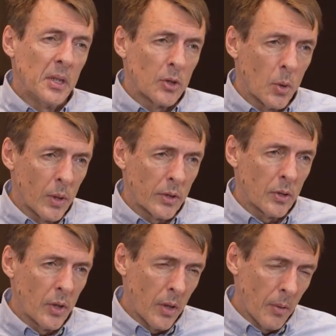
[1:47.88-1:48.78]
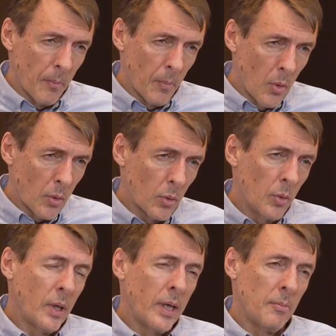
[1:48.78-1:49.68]
So what
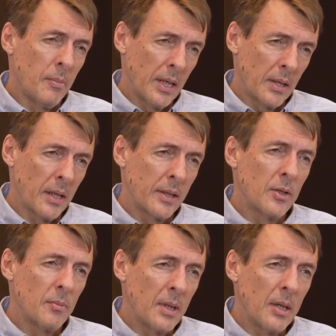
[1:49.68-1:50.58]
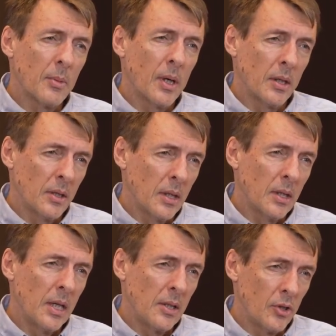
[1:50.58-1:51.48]
MOCRU and Medical Action Myanmar,
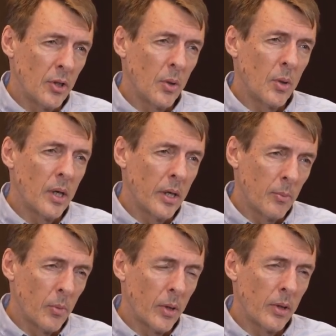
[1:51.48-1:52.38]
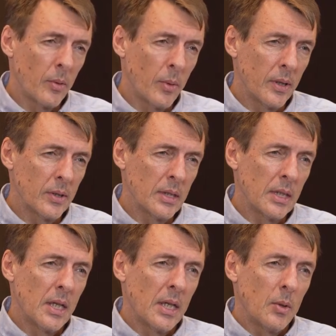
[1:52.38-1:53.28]
the N G O I'm working with,
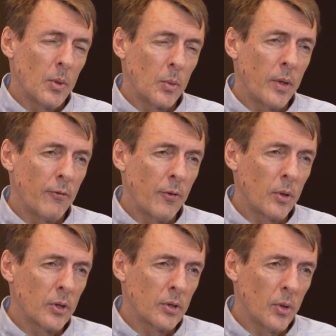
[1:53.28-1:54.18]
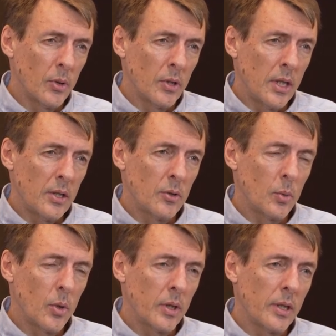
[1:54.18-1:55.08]
what we have focused on is to
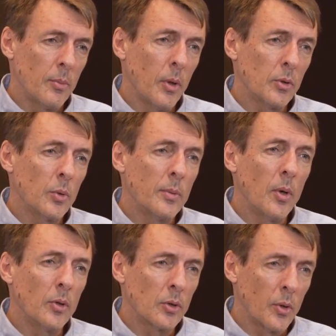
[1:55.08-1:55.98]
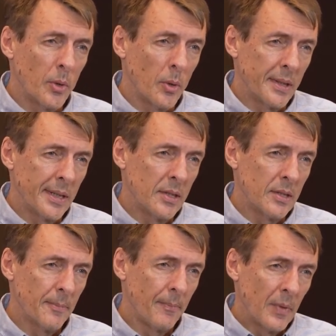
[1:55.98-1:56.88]
work in the most remote
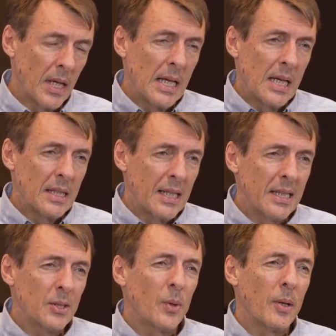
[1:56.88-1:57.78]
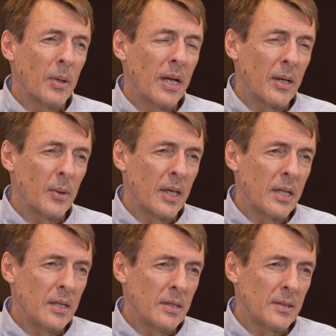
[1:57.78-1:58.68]
communities. That is where malaria
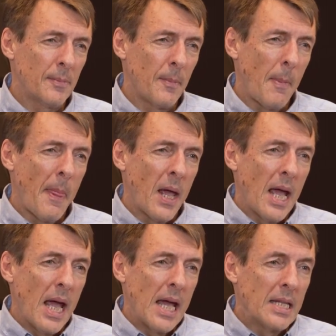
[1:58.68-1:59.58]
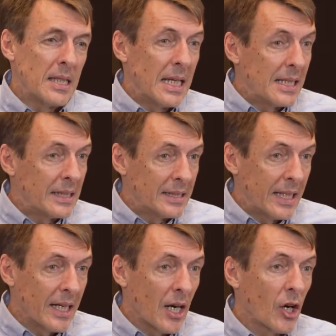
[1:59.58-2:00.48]
is. And
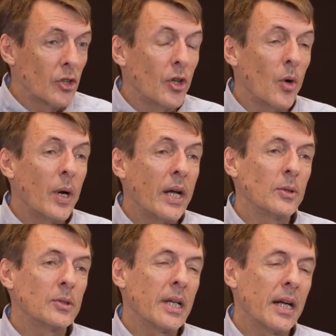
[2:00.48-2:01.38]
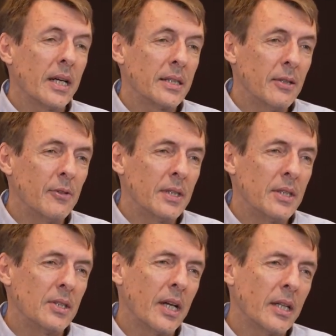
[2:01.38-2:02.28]
there are no healthcare
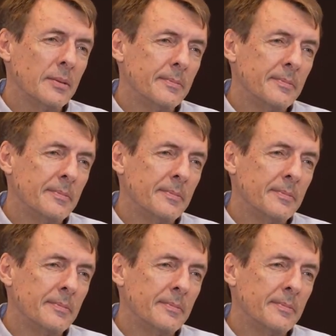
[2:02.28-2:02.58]
activities there.